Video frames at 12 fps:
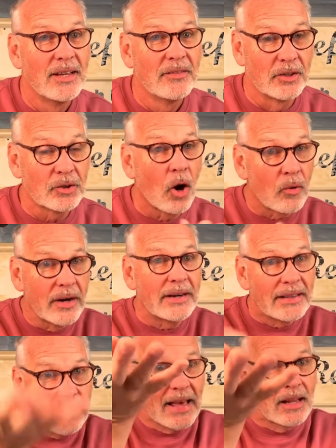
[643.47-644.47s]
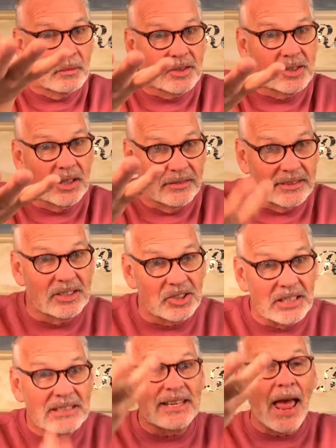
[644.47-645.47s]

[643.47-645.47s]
There's already the elements of it. This thing's